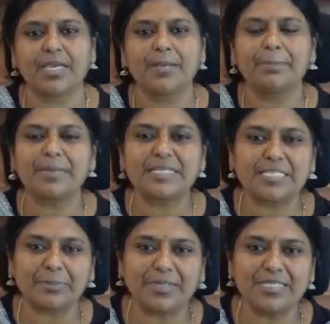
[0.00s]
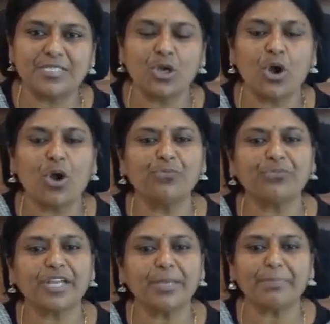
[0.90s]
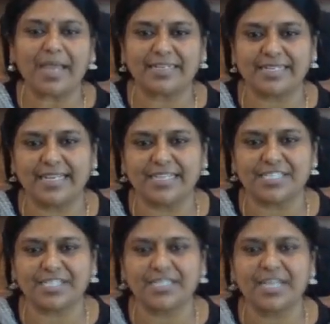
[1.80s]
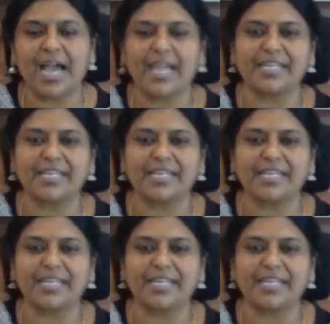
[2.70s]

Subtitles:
Principles of repatriation and